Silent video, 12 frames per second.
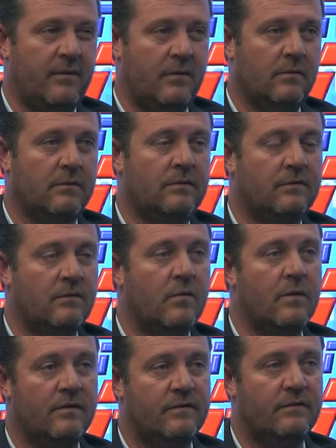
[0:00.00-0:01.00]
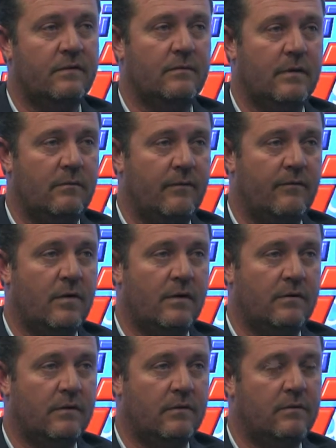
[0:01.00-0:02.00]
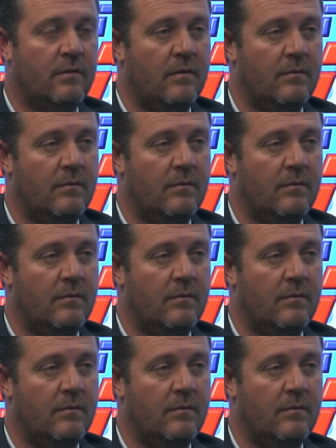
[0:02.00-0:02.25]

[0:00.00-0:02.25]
difficult scoring system that we've got at this